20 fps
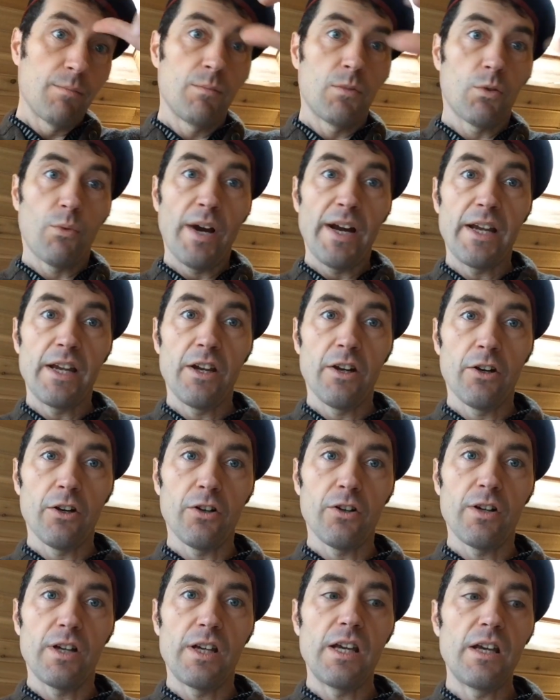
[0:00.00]
right
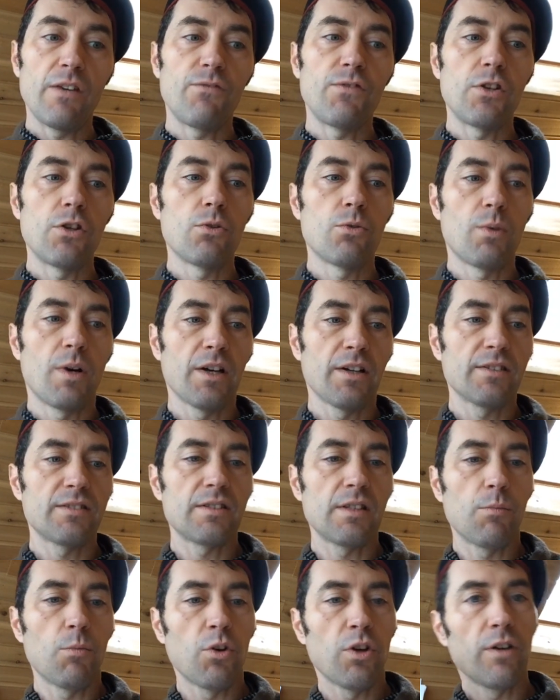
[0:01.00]
here if you want to
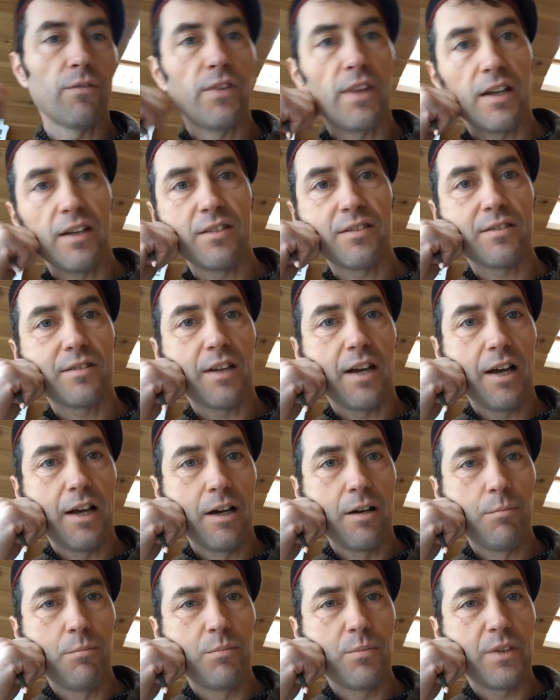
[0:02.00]
see more of this,
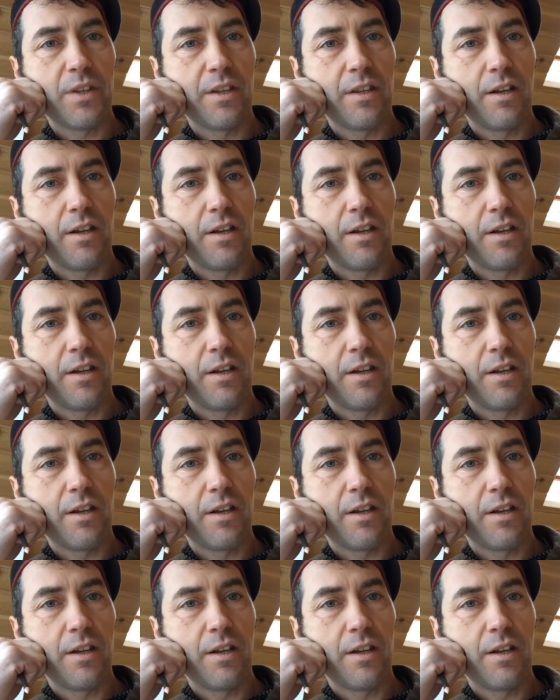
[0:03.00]
and